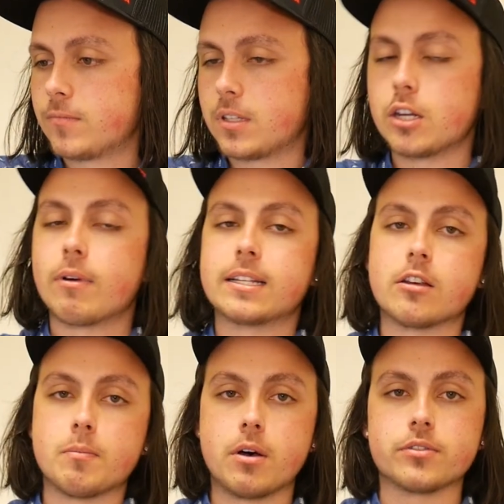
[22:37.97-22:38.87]
Then you write down
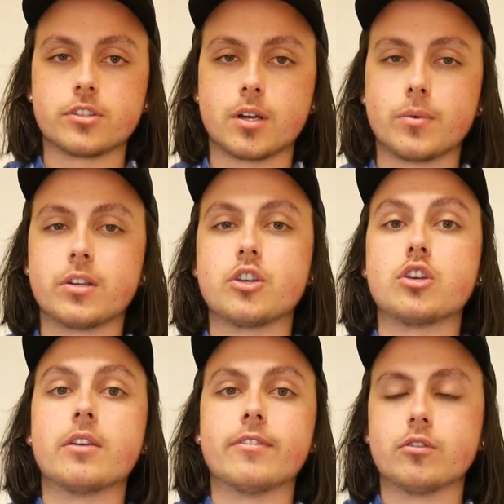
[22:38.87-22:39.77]
the policy summary, you
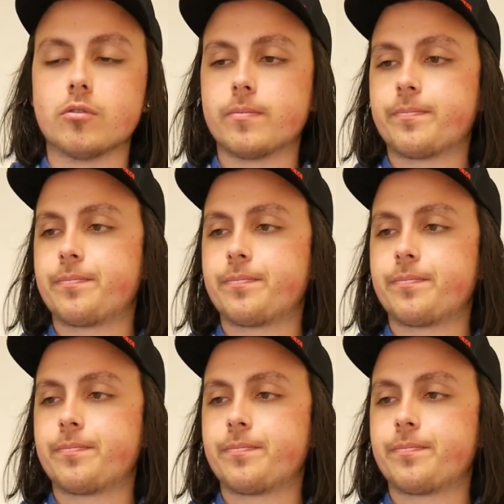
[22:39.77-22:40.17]
give it to them.